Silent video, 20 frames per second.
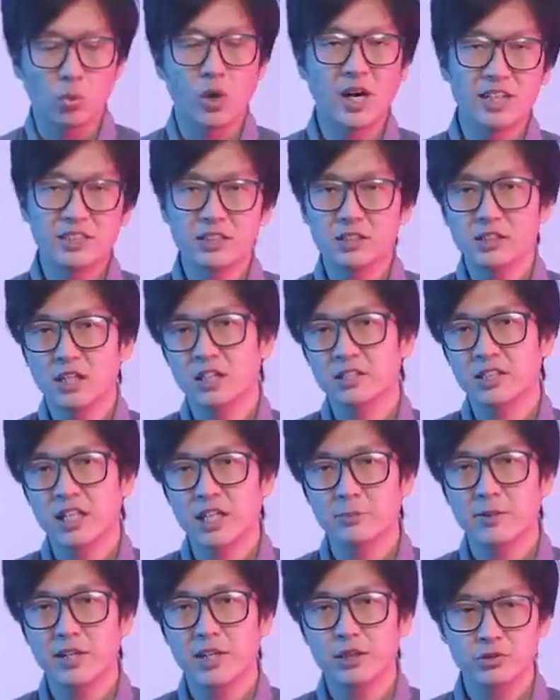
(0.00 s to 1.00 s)
wide
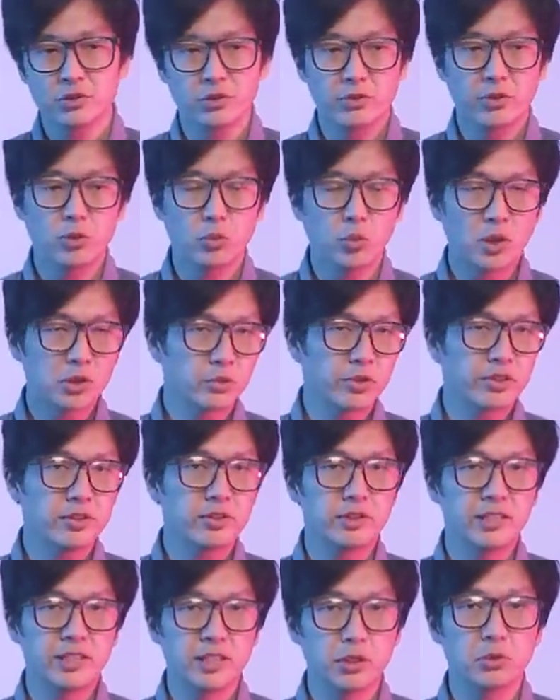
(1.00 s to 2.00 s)
contact patch, the one with the
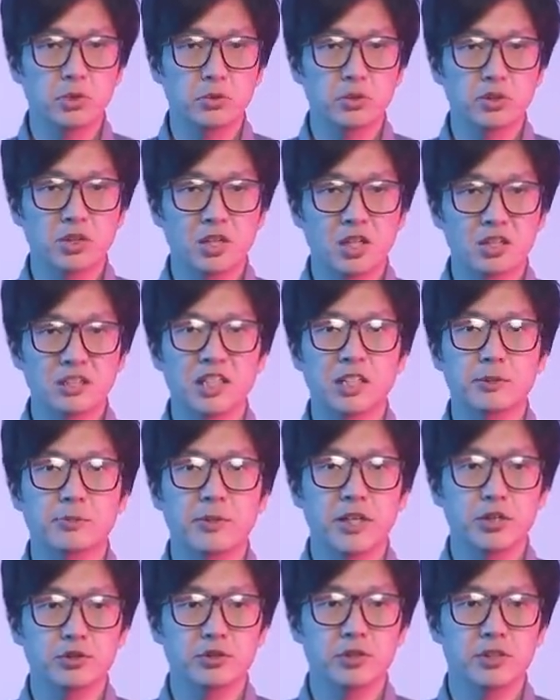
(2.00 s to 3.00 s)
narrower contact
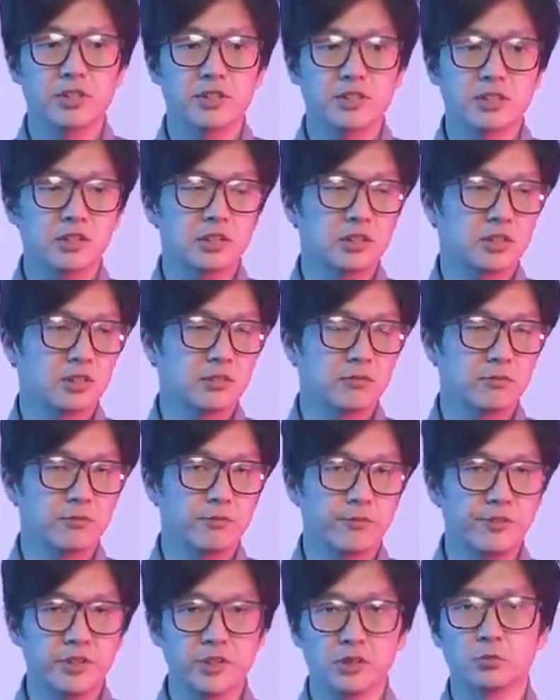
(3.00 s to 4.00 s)
patch is gonna
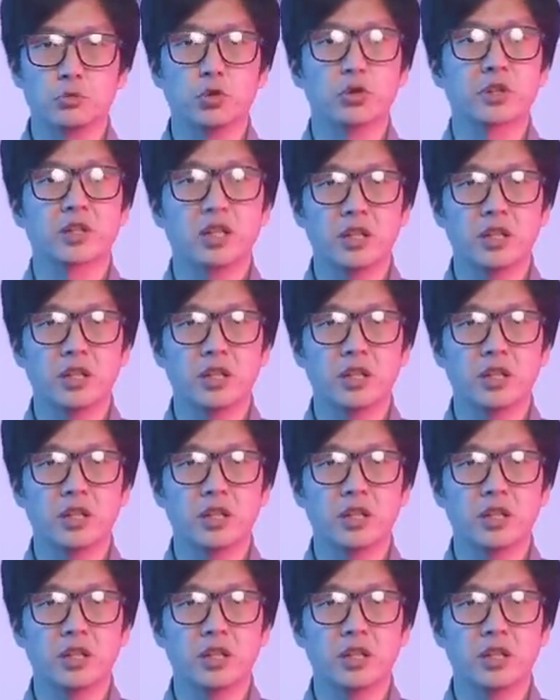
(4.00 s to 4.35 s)
feel more